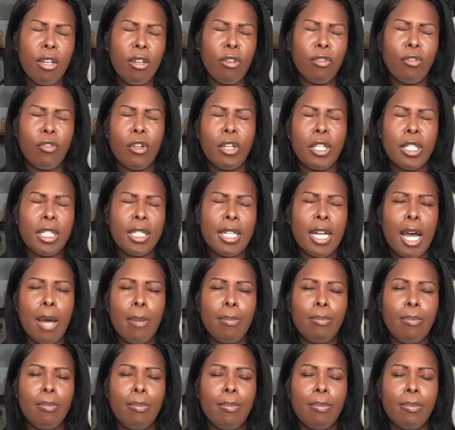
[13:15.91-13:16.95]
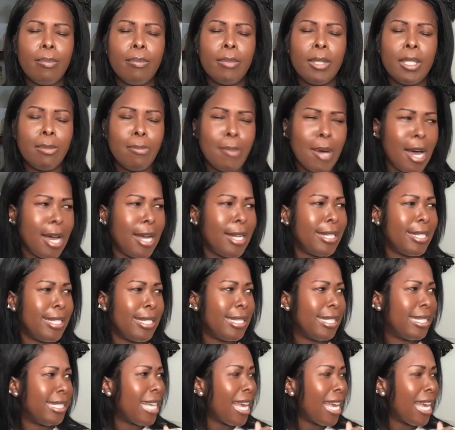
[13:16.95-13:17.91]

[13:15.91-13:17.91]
first stop spot.